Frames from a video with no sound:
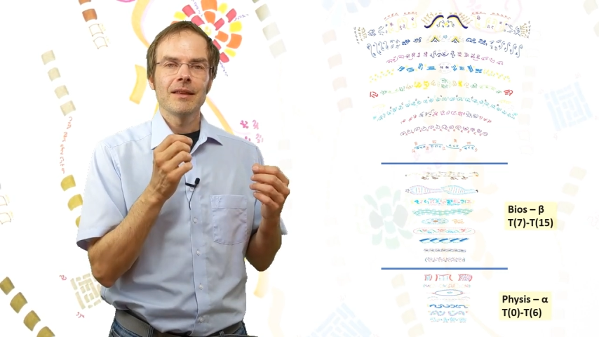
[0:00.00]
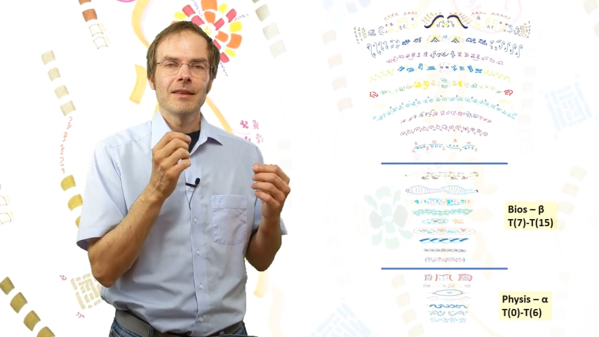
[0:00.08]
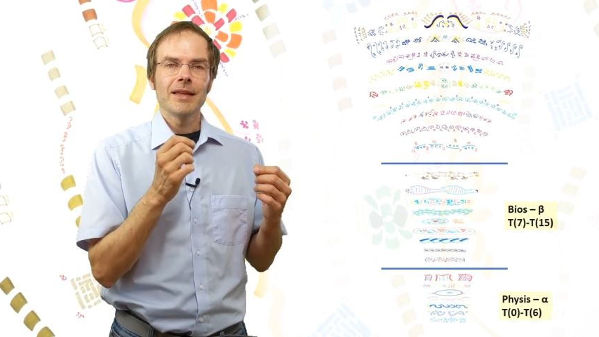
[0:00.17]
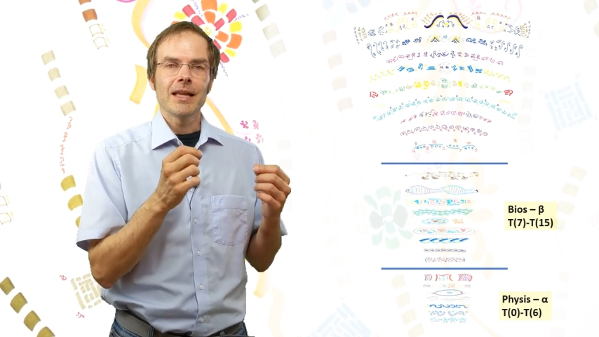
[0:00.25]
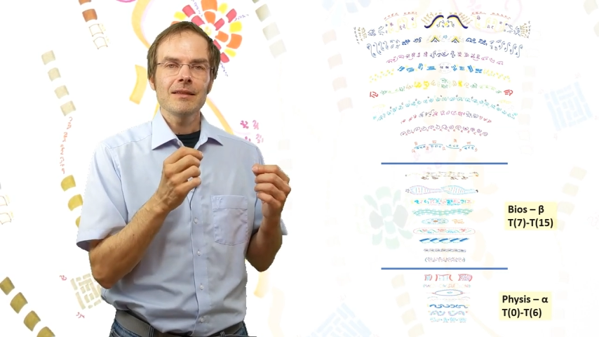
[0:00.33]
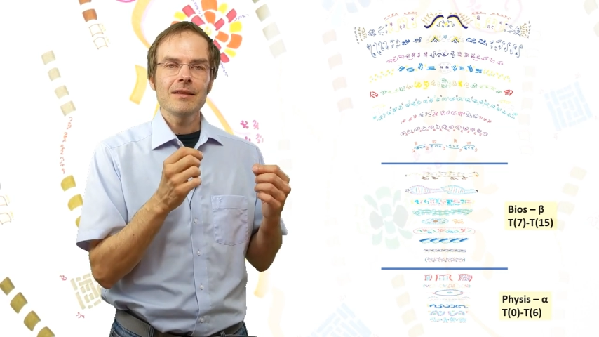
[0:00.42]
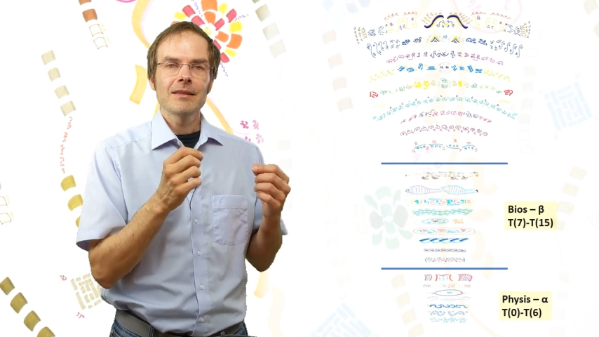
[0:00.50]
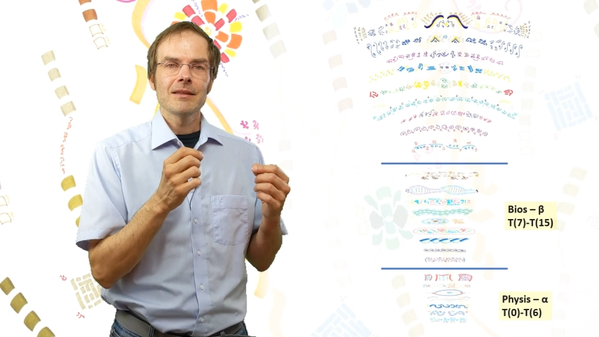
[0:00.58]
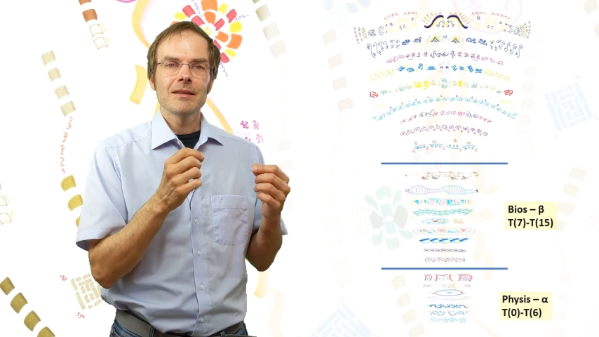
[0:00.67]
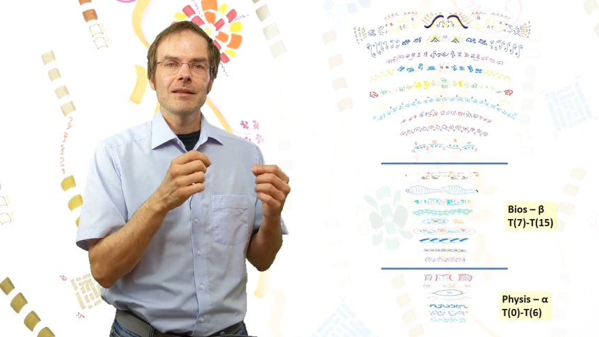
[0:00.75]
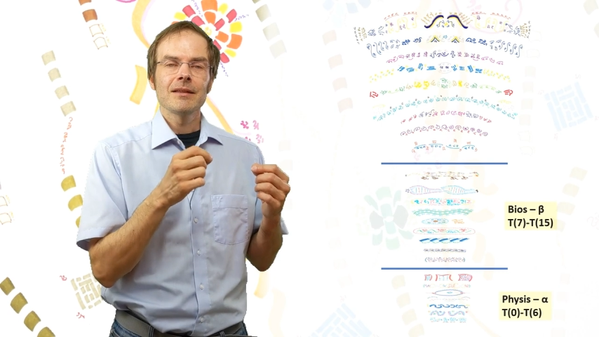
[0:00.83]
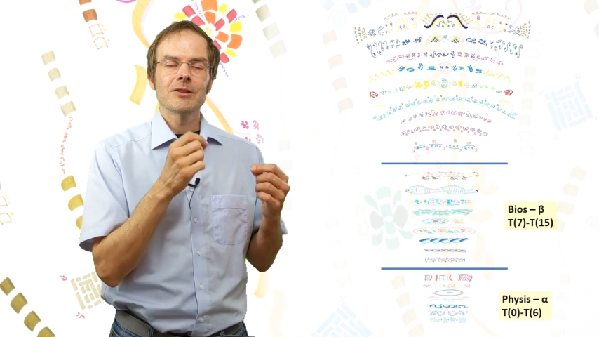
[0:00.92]
then
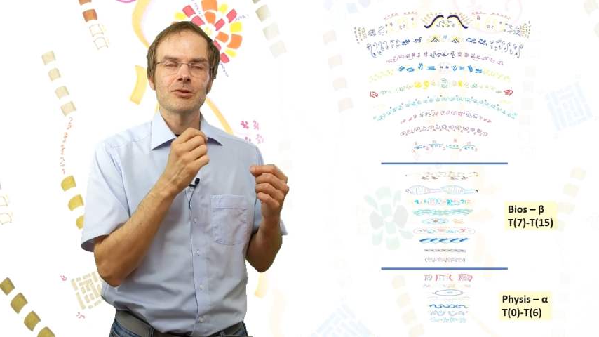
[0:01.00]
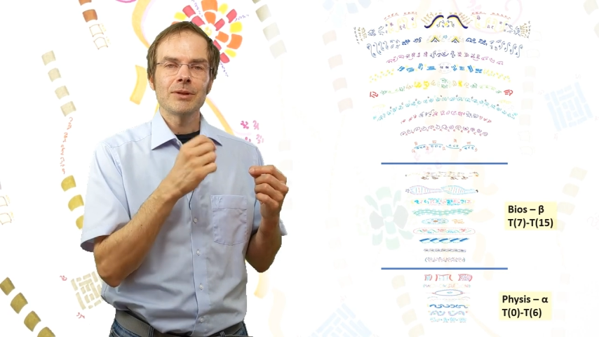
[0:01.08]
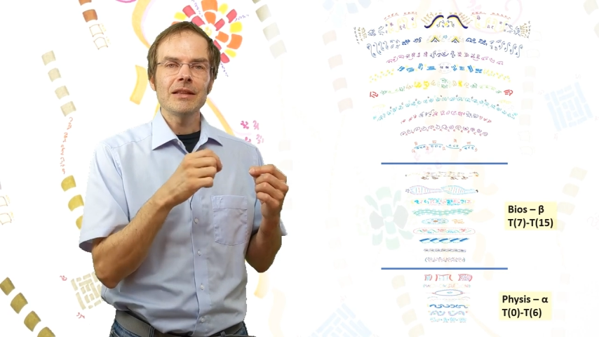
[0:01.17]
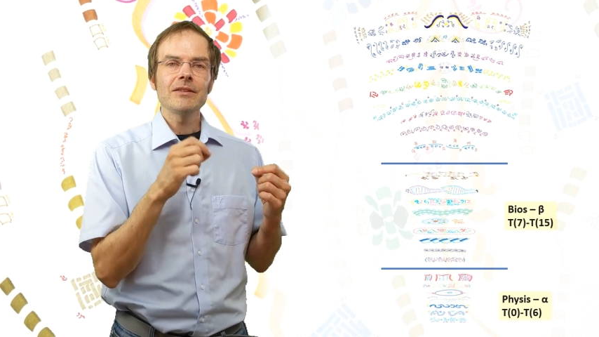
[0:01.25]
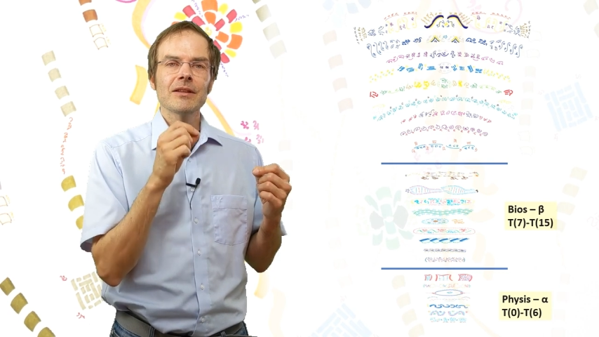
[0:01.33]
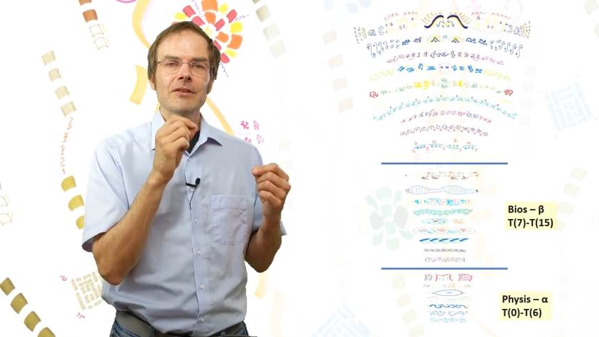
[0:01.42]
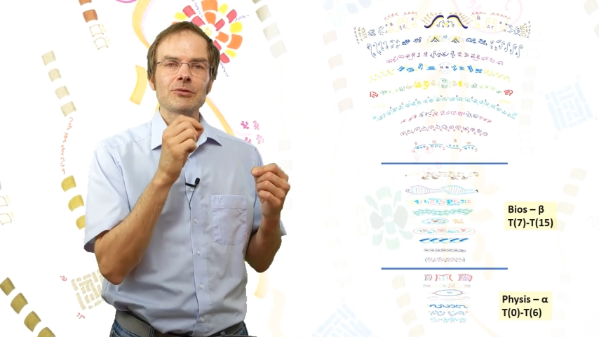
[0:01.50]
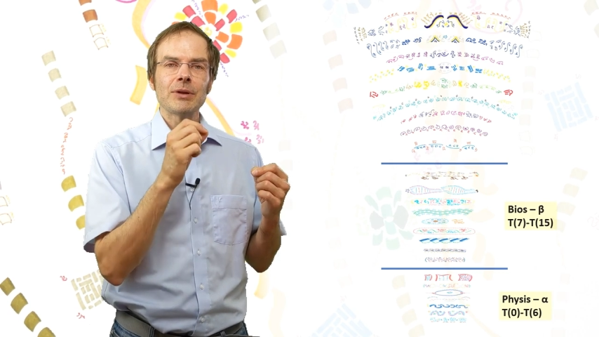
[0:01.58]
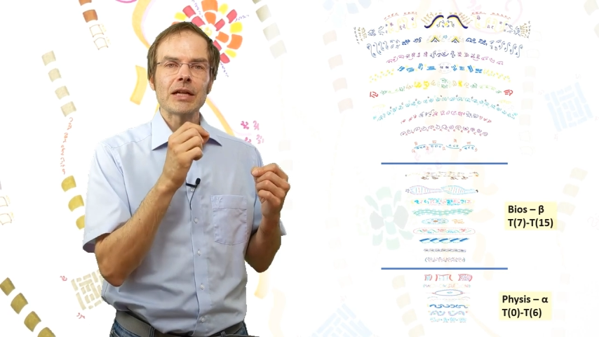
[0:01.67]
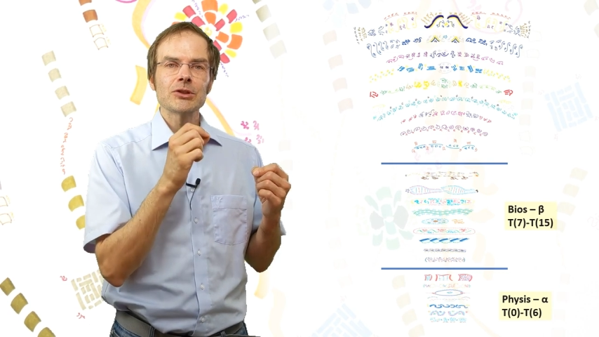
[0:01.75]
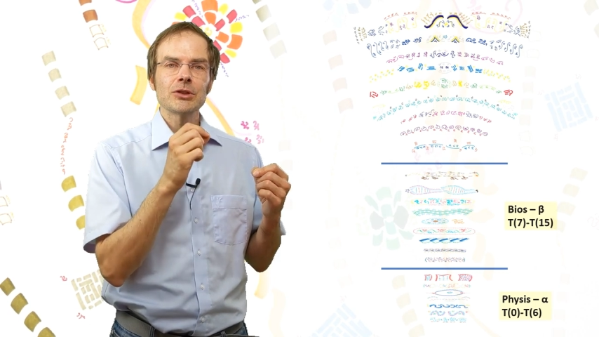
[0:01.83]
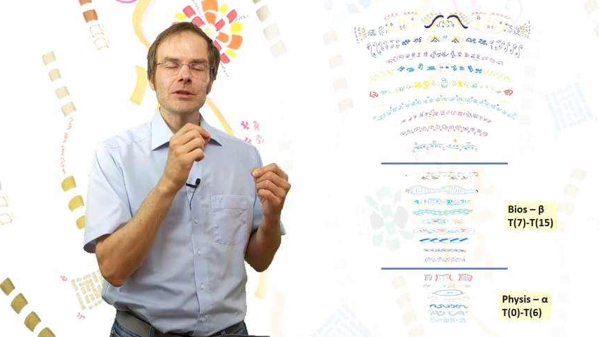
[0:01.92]
the transcendent
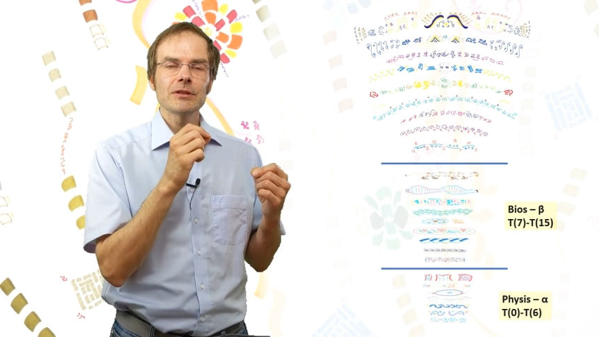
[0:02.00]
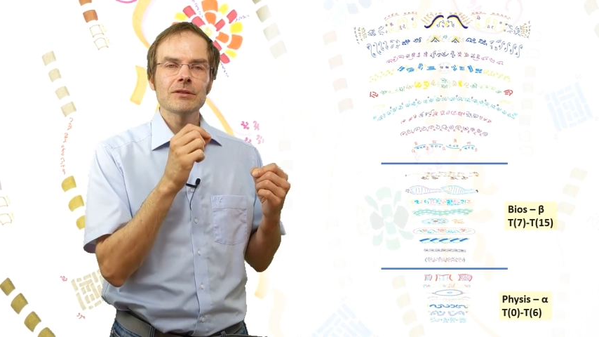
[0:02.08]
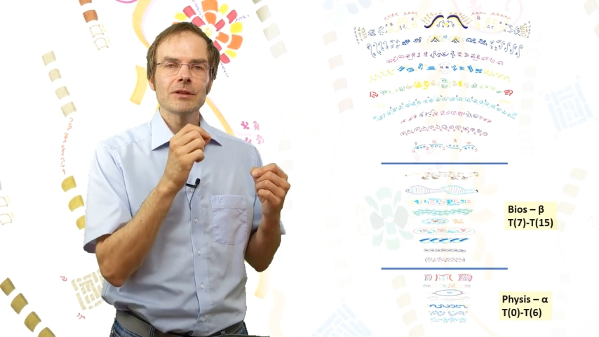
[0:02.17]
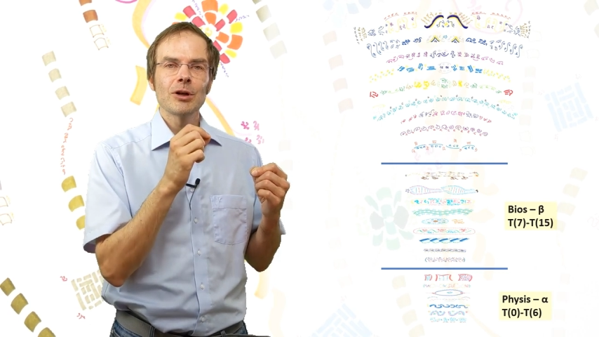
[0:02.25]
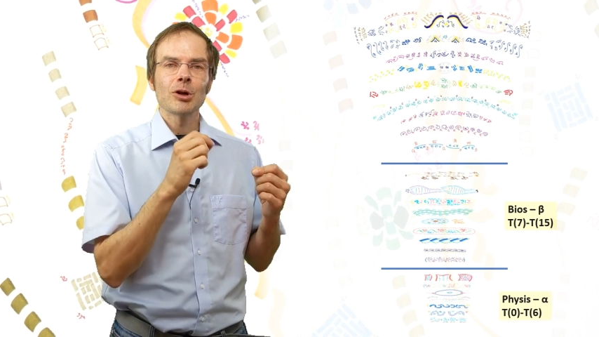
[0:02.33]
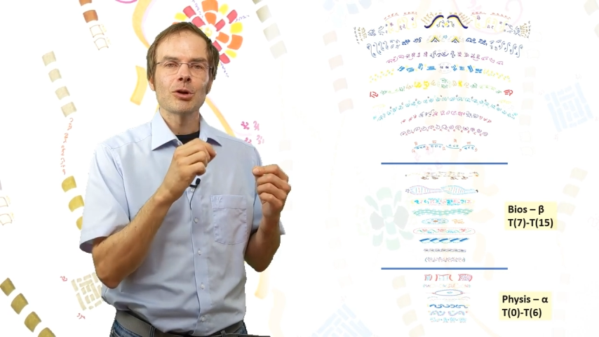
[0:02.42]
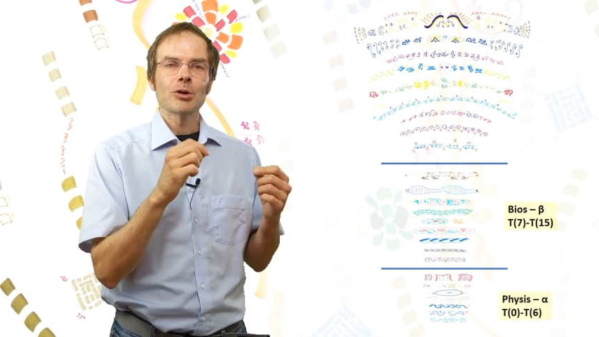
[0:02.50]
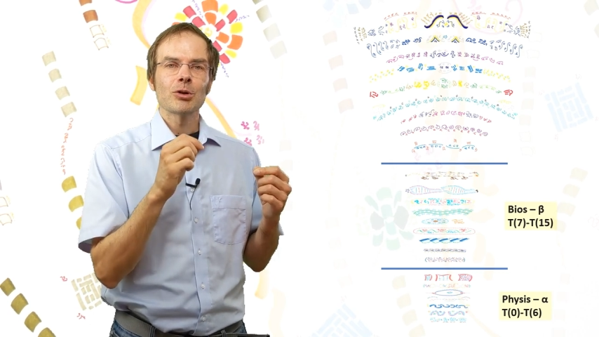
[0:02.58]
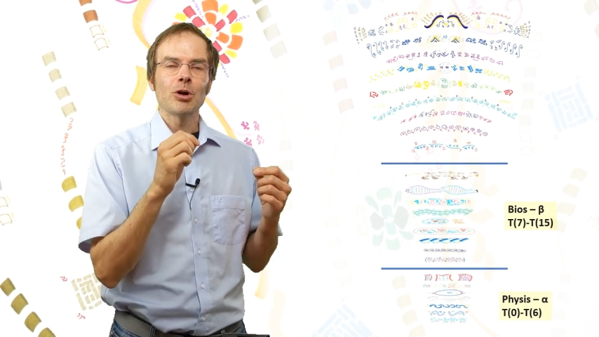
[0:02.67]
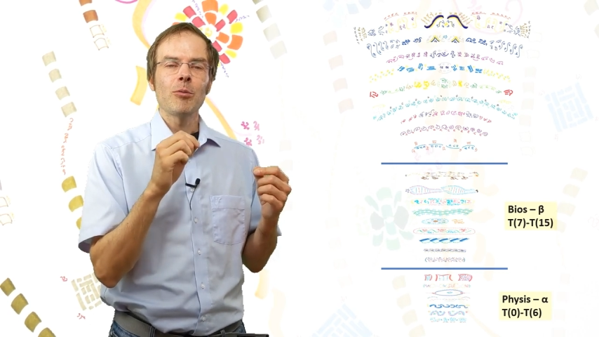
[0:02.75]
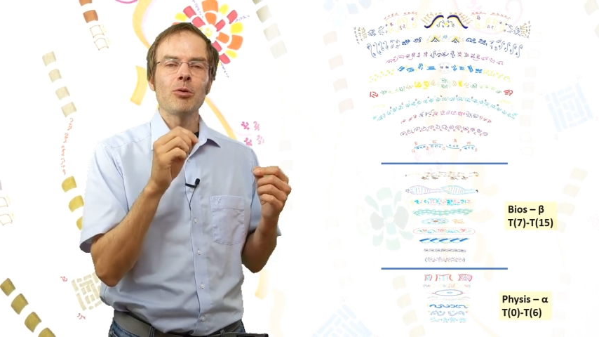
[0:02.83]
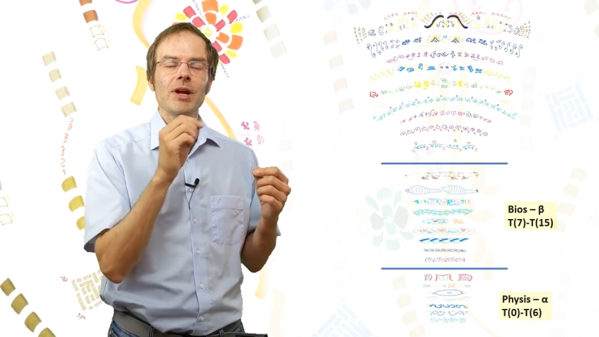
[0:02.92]
structures
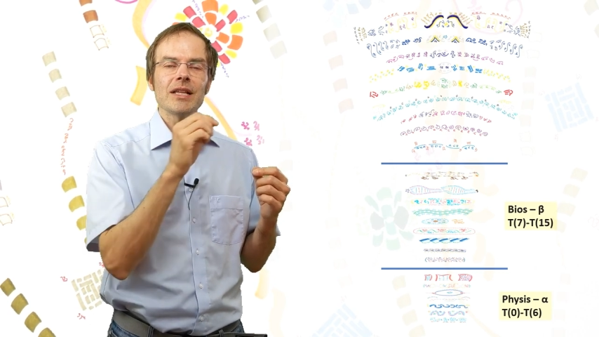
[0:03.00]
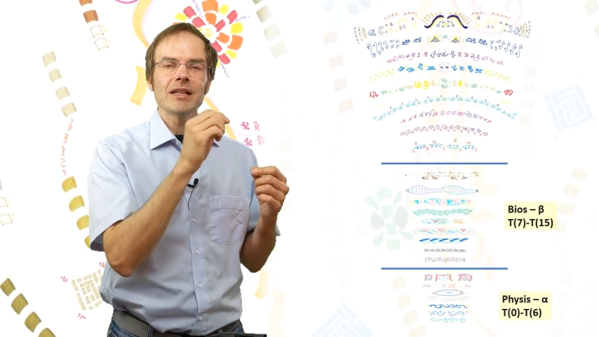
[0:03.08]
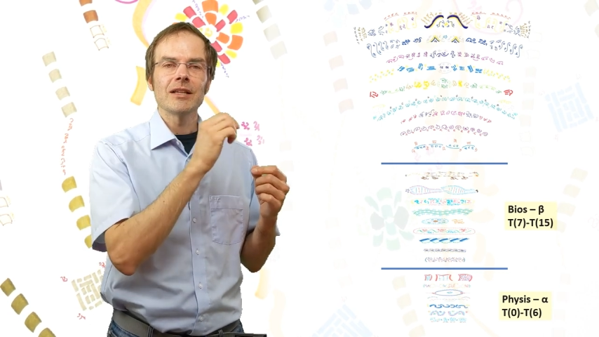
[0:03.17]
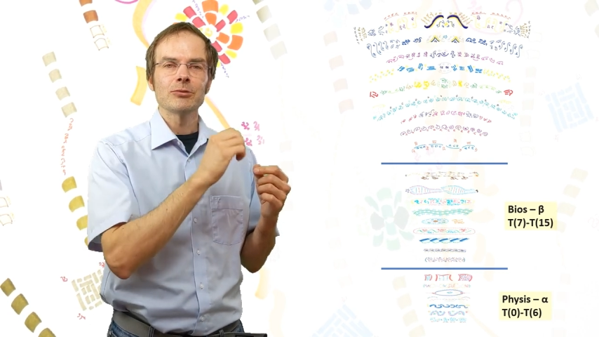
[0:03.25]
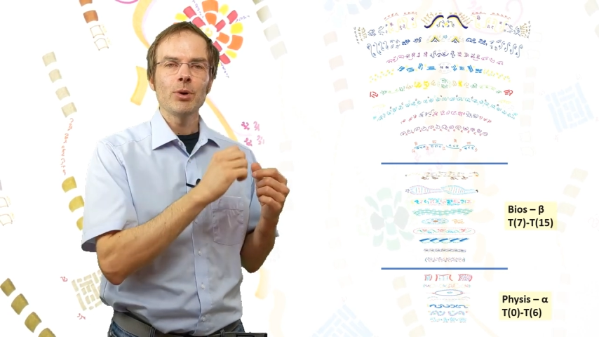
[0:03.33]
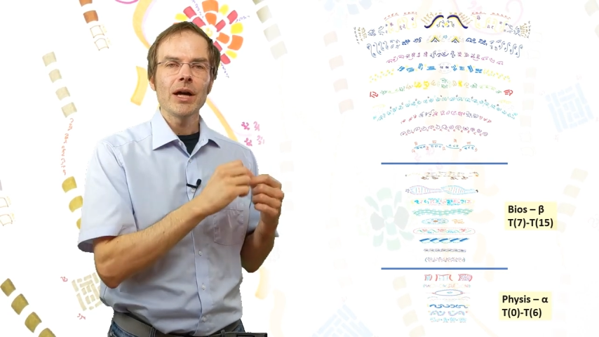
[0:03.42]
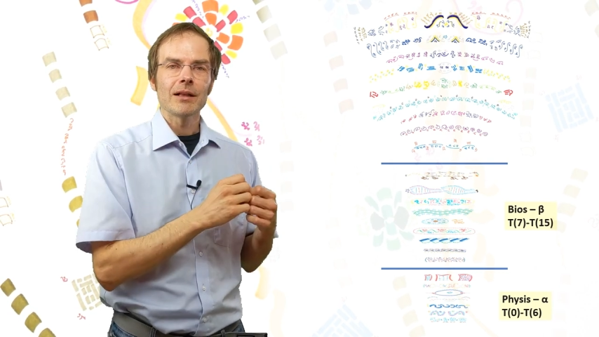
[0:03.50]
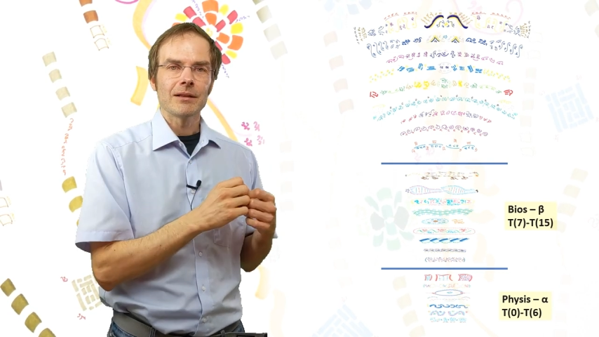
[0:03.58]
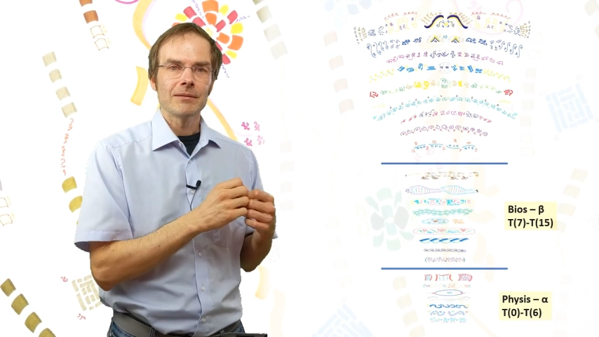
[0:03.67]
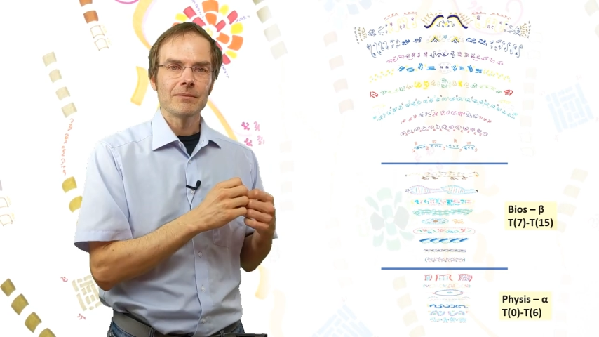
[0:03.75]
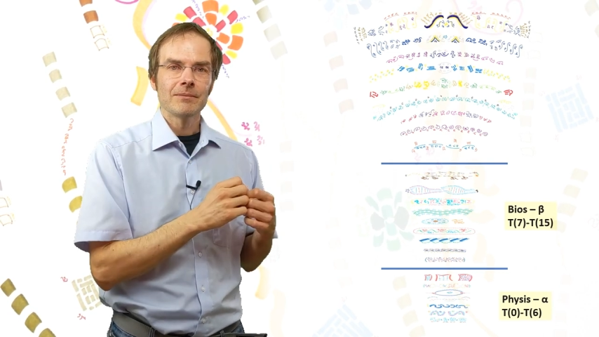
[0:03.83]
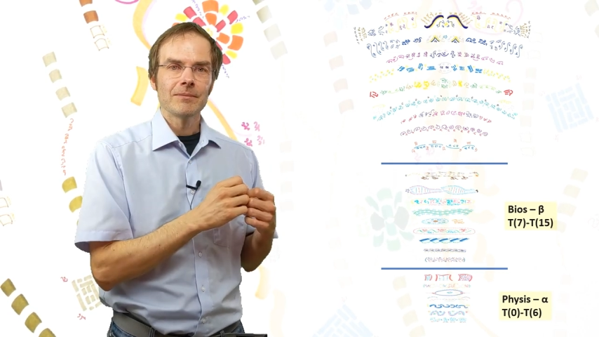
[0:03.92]
cooperate as well.